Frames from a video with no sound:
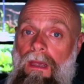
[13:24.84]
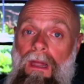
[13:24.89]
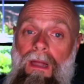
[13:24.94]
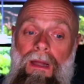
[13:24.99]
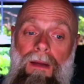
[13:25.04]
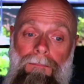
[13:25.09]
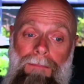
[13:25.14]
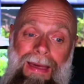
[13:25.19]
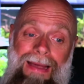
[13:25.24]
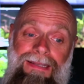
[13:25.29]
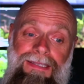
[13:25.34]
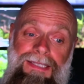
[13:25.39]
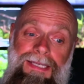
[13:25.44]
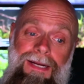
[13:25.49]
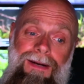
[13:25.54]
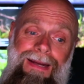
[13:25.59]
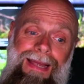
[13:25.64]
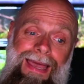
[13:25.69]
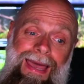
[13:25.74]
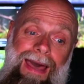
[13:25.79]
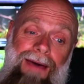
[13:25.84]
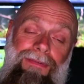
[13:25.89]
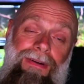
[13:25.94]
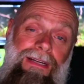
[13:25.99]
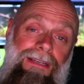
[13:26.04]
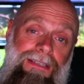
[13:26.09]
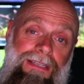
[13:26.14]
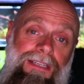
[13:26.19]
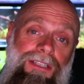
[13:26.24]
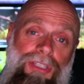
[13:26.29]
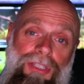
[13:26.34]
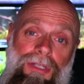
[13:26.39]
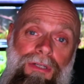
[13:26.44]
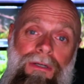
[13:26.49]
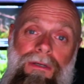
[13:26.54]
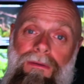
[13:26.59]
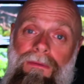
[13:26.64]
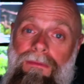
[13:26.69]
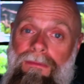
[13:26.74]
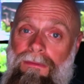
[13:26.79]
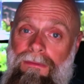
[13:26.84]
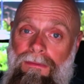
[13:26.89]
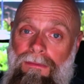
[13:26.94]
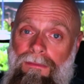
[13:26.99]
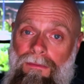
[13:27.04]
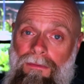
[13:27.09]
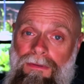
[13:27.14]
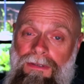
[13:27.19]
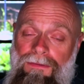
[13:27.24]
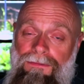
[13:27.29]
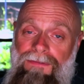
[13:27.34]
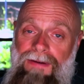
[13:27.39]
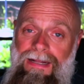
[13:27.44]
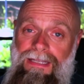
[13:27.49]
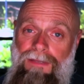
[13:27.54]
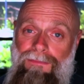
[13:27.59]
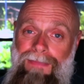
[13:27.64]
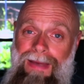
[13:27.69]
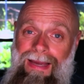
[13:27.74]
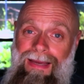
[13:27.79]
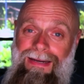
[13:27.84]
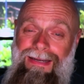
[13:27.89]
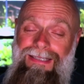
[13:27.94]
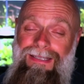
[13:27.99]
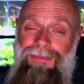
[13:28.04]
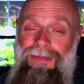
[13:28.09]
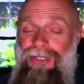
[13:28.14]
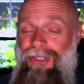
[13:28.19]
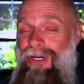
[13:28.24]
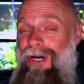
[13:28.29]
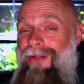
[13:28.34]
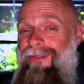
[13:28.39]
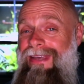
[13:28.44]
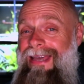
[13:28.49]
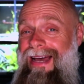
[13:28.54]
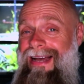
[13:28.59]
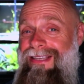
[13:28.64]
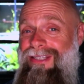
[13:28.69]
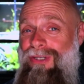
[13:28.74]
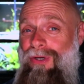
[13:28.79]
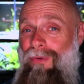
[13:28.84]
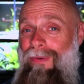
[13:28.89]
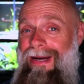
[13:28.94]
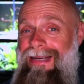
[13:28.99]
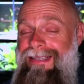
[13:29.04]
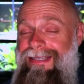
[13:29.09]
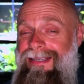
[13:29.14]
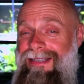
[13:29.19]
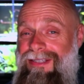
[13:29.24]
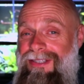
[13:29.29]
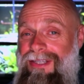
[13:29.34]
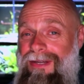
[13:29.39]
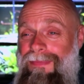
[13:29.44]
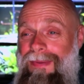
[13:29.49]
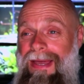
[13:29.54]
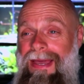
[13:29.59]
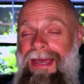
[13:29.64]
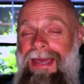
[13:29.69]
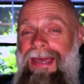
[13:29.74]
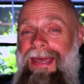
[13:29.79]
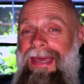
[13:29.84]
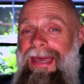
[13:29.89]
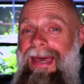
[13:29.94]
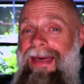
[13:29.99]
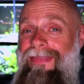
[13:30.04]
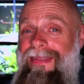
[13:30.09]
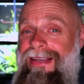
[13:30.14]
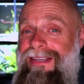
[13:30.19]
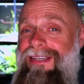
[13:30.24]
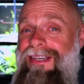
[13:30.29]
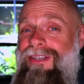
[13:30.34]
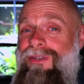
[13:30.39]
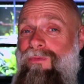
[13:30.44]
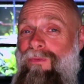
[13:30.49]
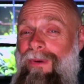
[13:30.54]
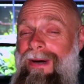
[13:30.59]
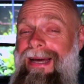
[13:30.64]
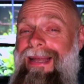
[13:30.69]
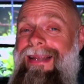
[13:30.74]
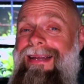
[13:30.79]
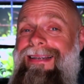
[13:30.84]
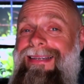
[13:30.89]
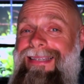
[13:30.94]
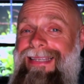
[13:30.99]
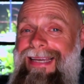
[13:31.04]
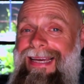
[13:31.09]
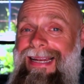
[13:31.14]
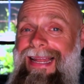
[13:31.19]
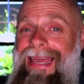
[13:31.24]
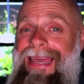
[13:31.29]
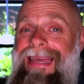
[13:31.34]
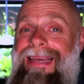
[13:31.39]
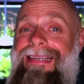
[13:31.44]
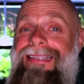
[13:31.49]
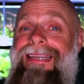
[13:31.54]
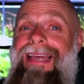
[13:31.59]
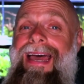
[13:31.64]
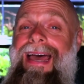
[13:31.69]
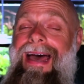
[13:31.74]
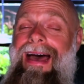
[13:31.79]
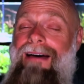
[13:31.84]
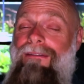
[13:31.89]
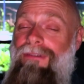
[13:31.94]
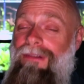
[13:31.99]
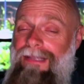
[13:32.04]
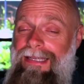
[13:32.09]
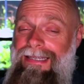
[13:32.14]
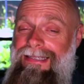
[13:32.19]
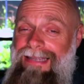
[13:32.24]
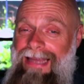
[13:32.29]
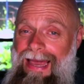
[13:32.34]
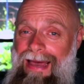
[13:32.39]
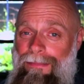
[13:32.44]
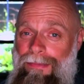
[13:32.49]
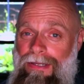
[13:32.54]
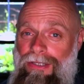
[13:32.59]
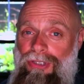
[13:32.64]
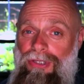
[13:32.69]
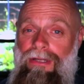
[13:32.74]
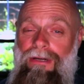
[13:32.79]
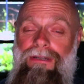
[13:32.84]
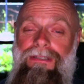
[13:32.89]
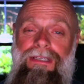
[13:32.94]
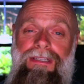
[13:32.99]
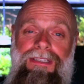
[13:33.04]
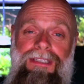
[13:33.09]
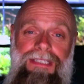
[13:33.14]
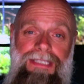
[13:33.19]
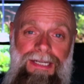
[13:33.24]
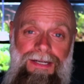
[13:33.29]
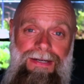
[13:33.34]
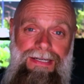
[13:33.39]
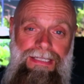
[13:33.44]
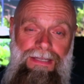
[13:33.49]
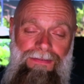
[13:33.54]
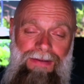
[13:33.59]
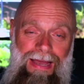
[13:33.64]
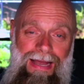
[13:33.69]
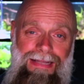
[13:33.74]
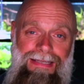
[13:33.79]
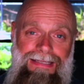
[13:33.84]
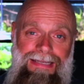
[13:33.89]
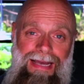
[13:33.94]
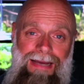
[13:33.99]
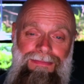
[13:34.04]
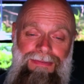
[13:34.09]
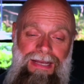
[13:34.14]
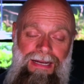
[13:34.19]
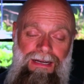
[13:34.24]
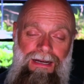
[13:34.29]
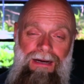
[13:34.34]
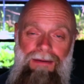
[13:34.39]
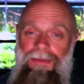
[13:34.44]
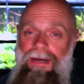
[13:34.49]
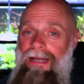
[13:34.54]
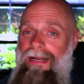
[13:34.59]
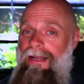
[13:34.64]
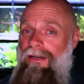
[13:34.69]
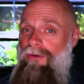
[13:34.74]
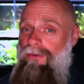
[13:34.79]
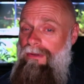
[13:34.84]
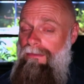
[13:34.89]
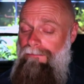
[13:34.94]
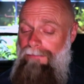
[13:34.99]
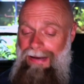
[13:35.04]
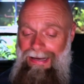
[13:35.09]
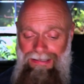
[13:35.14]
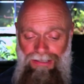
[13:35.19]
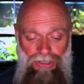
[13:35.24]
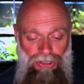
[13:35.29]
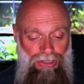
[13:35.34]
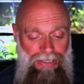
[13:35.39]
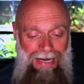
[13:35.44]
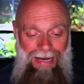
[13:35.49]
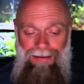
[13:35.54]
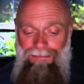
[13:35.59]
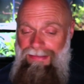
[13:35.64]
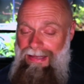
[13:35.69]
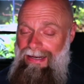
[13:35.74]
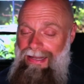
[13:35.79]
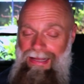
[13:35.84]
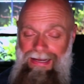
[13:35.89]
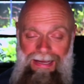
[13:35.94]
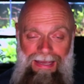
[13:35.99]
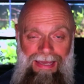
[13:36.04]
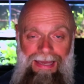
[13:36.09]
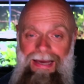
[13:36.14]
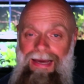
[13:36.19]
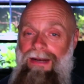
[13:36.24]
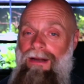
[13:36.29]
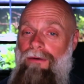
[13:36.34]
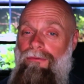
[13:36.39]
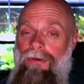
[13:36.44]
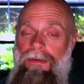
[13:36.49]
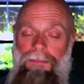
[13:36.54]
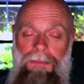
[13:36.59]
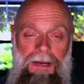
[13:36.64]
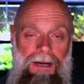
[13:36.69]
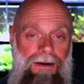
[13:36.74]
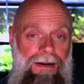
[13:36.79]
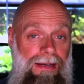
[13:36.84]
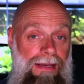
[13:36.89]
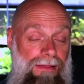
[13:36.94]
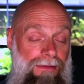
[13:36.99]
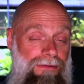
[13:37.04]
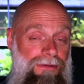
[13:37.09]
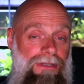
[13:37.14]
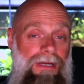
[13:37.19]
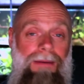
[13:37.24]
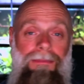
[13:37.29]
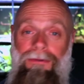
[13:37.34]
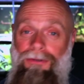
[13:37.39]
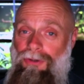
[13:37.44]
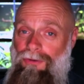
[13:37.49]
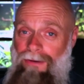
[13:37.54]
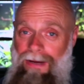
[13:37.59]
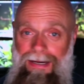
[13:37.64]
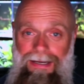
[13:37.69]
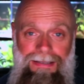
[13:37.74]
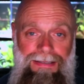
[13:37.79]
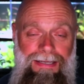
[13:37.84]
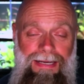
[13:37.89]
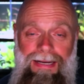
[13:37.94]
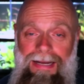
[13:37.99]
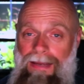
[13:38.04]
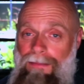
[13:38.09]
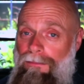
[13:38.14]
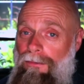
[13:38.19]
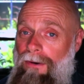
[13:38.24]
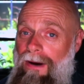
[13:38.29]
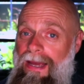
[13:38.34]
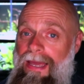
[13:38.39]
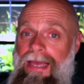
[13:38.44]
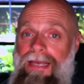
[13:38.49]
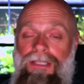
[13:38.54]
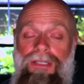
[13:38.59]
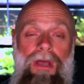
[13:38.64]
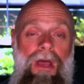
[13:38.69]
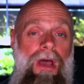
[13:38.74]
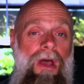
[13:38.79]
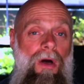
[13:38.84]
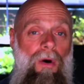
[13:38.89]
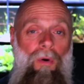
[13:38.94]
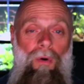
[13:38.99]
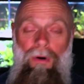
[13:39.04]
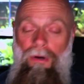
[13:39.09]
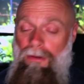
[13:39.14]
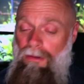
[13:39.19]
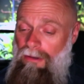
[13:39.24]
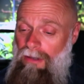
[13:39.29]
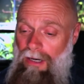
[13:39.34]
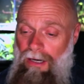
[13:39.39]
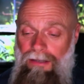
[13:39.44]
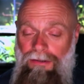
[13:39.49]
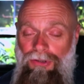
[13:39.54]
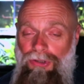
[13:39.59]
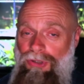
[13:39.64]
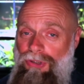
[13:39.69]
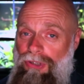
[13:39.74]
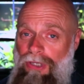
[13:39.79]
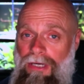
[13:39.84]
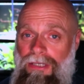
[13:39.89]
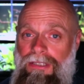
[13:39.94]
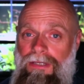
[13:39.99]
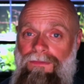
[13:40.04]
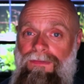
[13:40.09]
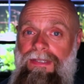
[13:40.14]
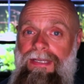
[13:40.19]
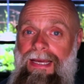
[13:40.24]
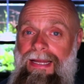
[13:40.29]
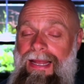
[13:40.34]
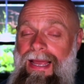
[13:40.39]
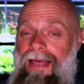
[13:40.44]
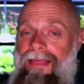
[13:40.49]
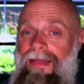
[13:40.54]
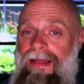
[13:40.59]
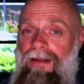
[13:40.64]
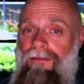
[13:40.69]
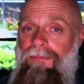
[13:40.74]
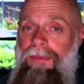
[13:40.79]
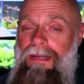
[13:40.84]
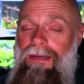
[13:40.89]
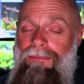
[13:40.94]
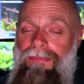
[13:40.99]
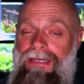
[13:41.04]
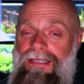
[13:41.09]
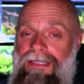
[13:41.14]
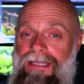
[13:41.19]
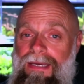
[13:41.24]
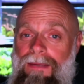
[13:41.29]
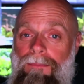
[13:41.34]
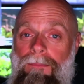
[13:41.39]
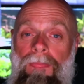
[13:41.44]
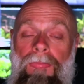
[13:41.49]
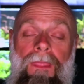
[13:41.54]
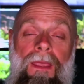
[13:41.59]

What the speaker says: Bacteria have an additional defense mechanism. It's called the SOS system. And this is when DNA is heavily damaged. There is a series of enzymes that come in and do the best job that they can of repairing either double-stranded DNA breaks or large chunks of DNA that have been missing.